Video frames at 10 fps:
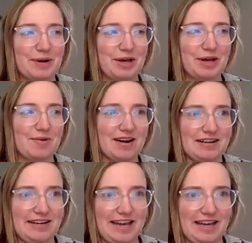but I
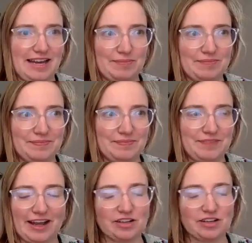wanted a name
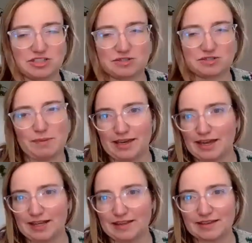that I could just
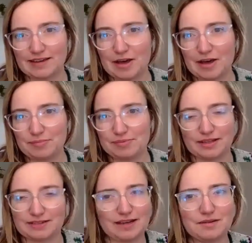make anything up.
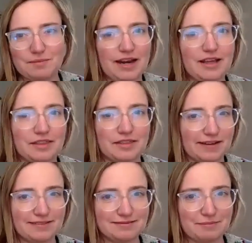Like that could be
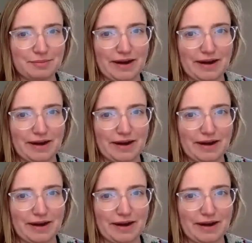anything.